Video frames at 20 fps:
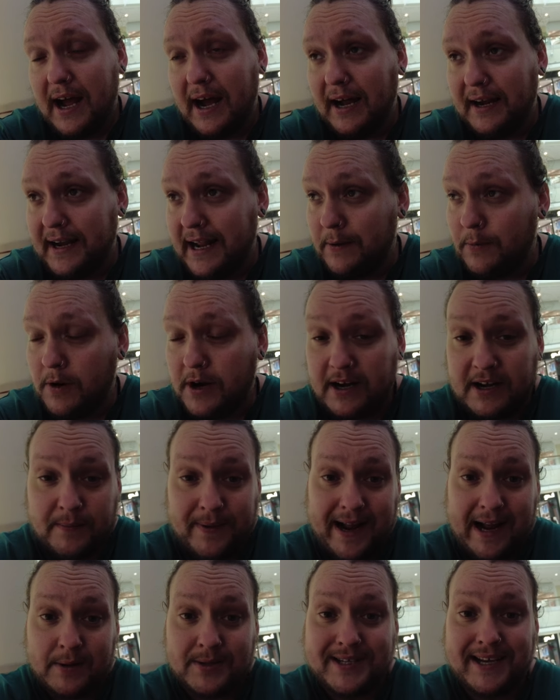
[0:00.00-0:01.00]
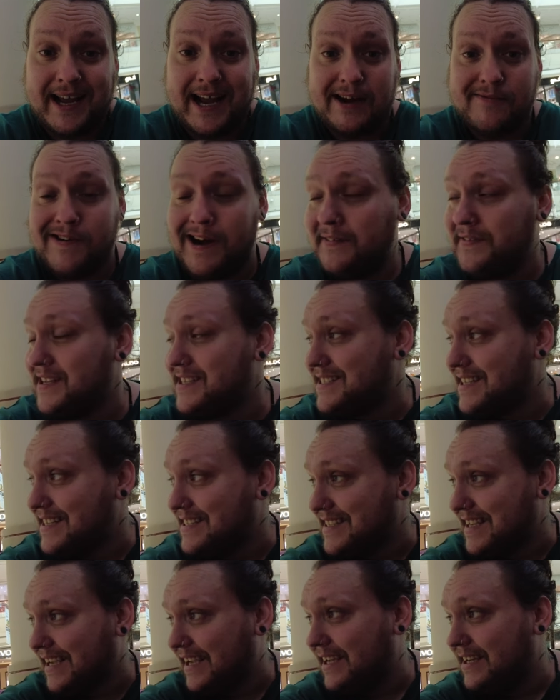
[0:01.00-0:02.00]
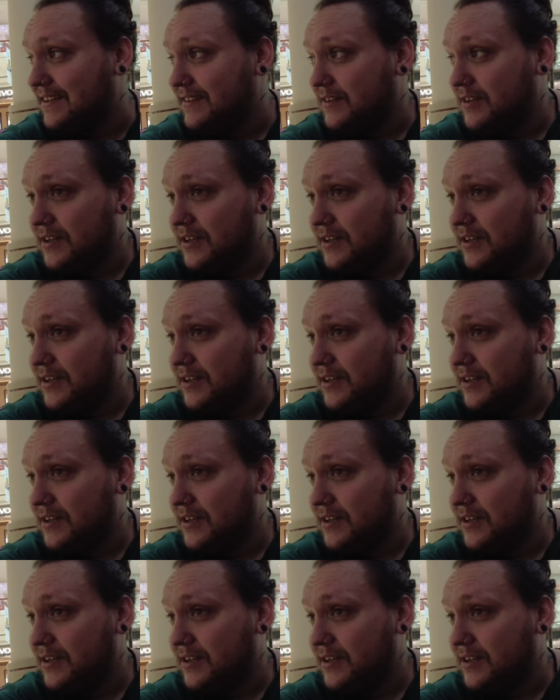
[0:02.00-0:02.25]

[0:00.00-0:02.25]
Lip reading: and now we're gonna be able to get around the city